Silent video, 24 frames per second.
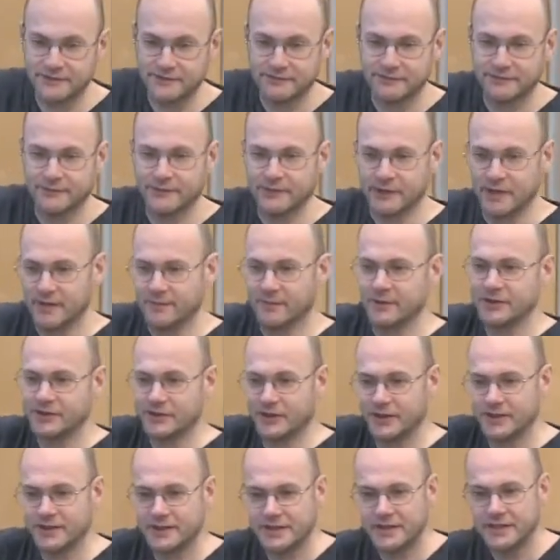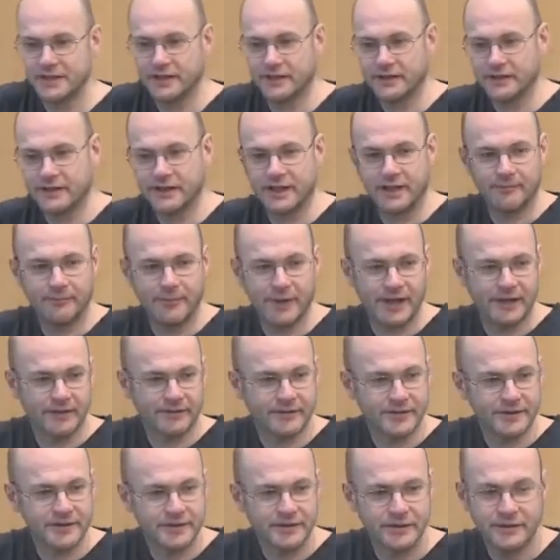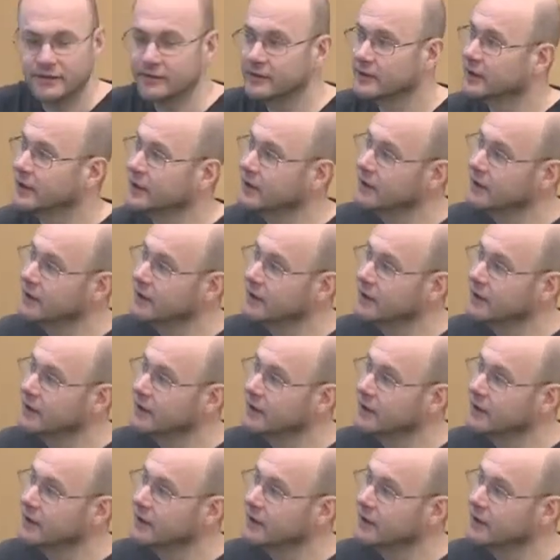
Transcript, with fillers: forever trying to tighten that bound. Okay,